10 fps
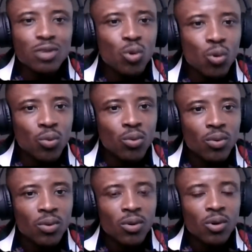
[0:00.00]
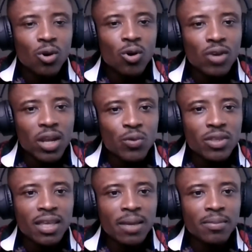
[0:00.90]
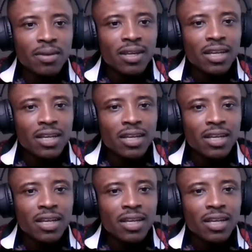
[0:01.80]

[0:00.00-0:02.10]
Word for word: No, connect with them,